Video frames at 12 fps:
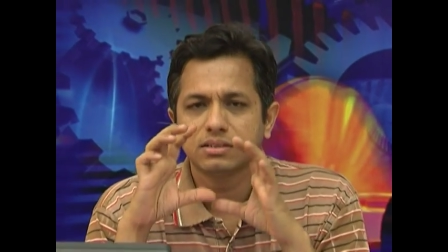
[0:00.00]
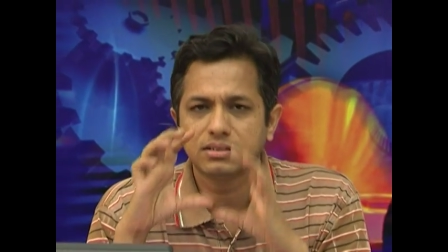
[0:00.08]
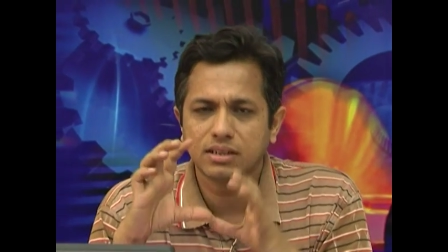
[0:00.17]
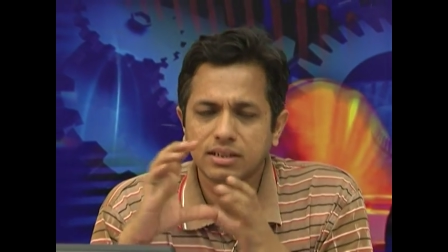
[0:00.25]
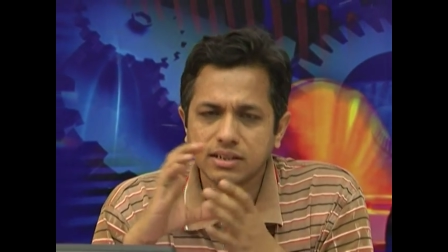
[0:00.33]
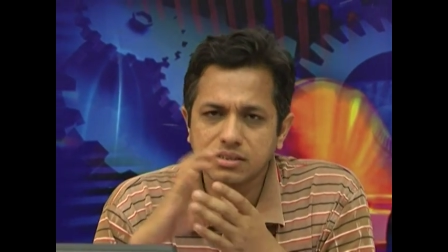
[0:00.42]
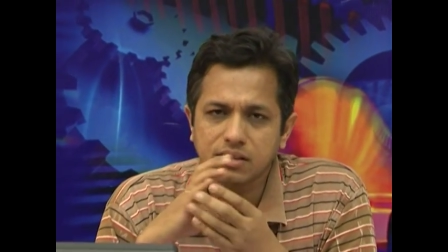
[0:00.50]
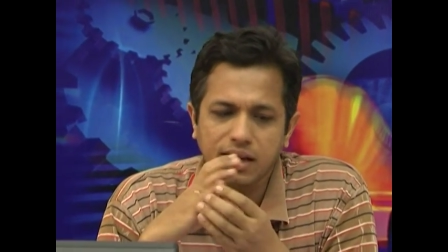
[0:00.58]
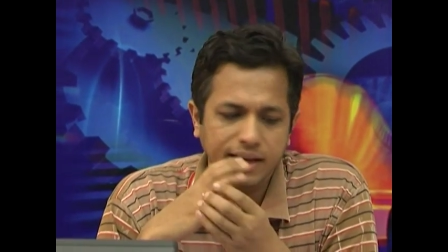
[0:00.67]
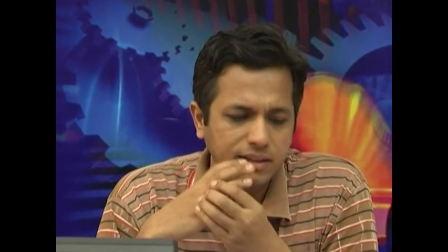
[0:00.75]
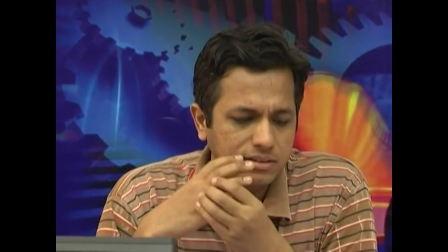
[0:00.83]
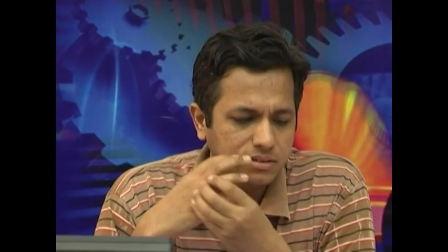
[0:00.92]
certain
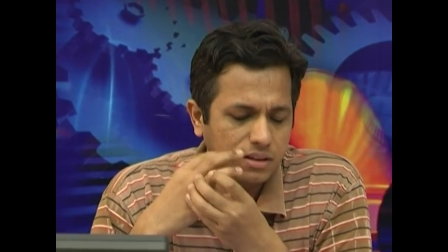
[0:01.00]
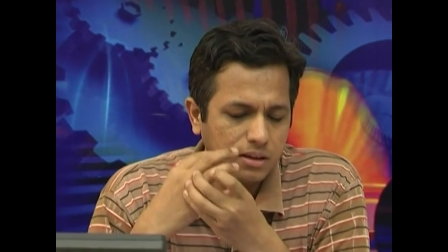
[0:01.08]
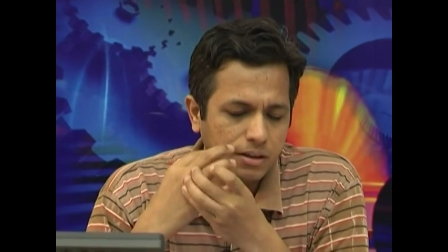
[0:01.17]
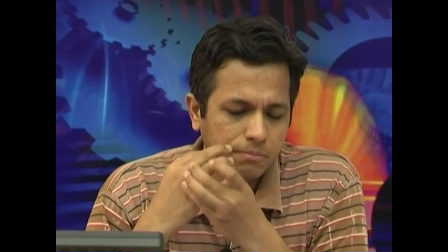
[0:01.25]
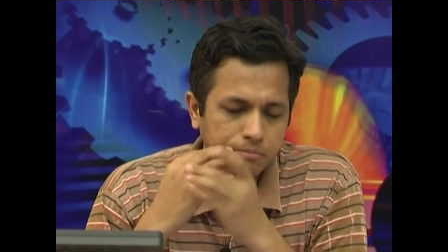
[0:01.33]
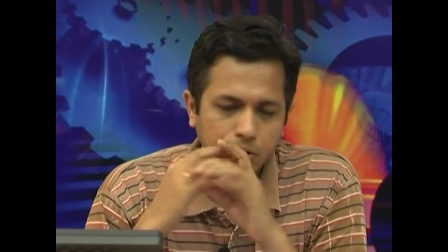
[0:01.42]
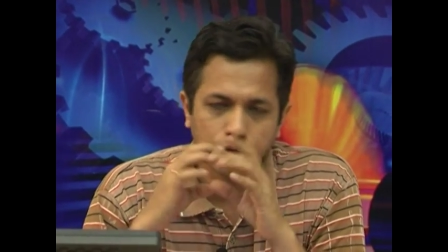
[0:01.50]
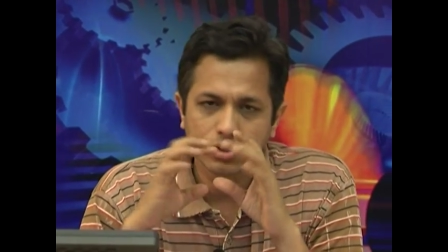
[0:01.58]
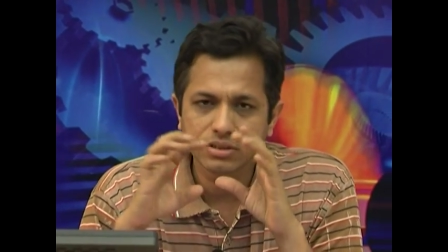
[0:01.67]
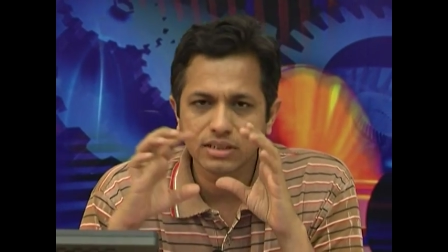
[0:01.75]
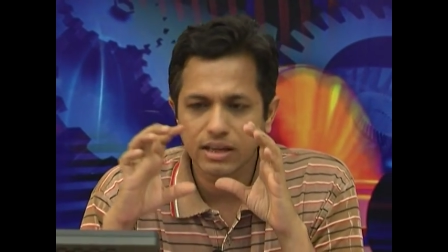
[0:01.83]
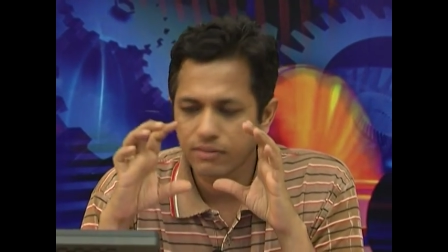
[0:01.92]
slides
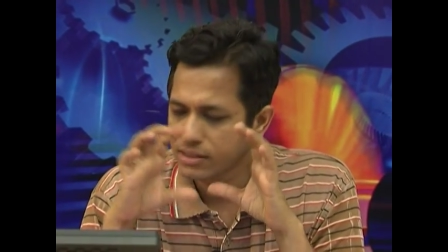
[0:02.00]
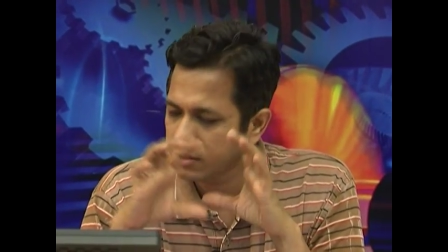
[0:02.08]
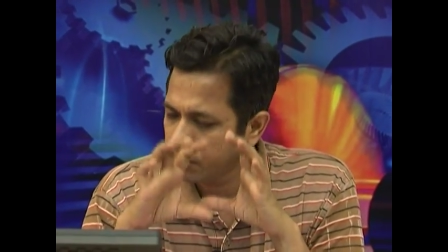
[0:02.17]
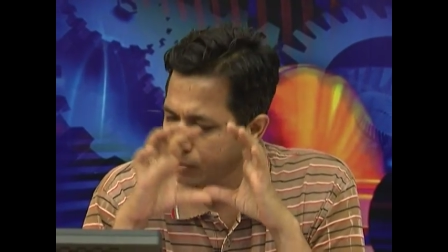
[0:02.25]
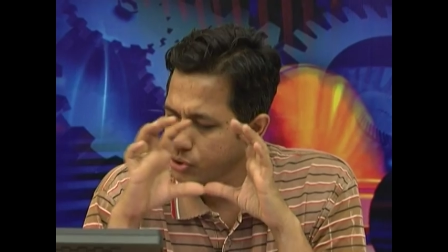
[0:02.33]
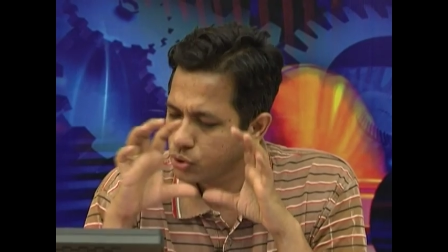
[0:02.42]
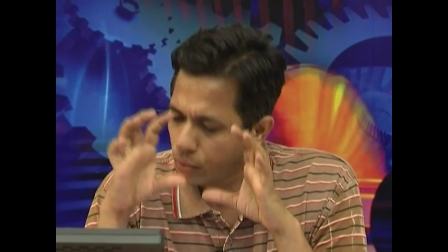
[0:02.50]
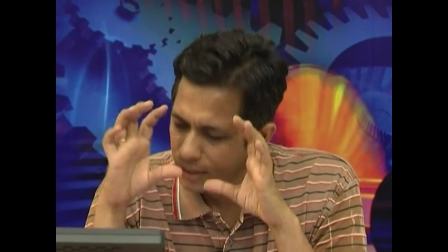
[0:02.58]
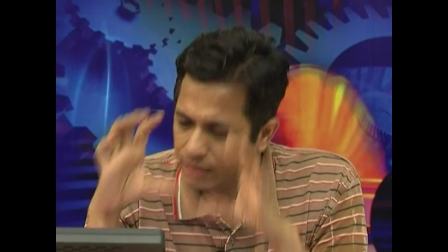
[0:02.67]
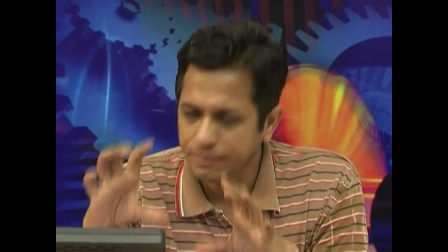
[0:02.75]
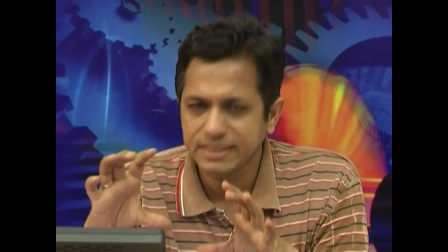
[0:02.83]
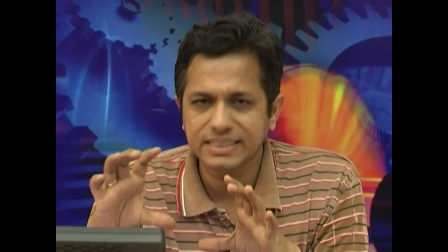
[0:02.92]
because they were supposed to only be